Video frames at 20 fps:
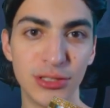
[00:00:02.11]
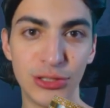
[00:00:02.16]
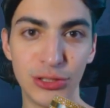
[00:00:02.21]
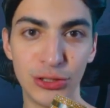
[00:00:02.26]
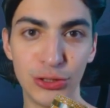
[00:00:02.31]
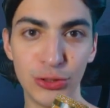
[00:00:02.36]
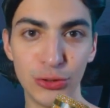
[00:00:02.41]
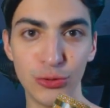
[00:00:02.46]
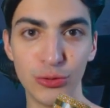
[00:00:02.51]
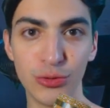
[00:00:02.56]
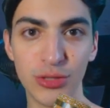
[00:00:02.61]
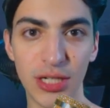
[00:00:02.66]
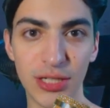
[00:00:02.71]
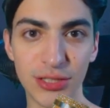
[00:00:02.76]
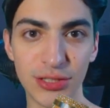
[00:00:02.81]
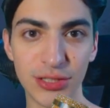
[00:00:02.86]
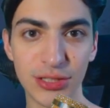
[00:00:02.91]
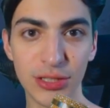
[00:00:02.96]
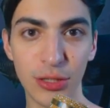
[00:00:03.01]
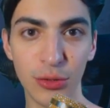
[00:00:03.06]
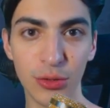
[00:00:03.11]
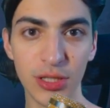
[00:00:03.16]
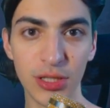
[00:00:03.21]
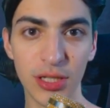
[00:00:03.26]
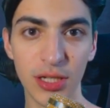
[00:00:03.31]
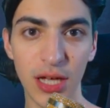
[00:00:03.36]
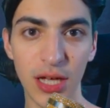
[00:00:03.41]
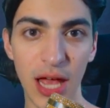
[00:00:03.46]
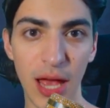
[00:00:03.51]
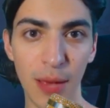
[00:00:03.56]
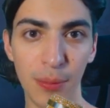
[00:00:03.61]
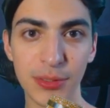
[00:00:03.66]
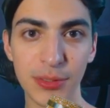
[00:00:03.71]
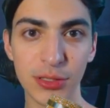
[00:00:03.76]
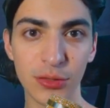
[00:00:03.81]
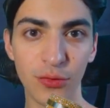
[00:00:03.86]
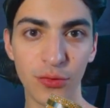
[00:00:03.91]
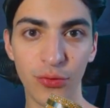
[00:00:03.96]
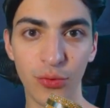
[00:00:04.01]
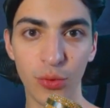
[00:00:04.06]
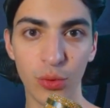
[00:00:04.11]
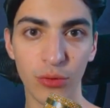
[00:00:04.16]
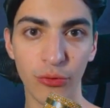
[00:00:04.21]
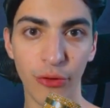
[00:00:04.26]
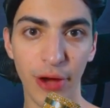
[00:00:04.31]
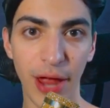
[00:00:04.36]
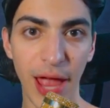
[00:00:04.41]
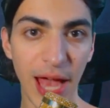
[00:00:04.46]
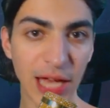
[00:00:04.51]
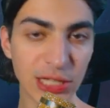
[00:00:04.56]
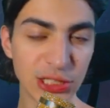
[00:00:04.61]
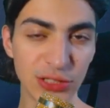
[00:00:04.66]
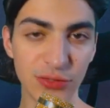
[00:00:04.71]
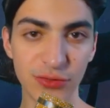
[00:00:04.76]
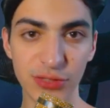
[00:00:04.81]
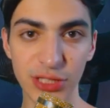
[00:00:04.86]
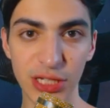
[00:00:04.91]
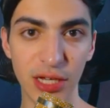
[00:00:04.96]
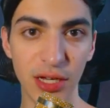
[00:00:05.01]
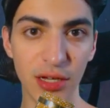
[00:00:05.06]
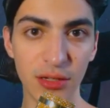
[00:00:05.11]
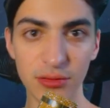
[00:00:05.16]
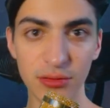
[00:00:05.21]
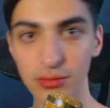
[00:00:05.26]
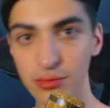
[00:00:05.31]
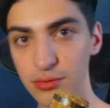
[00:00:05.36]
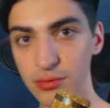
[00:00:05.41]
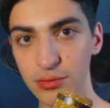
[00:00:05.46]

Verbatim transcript: to Ahsoka Episode 4 reaction video.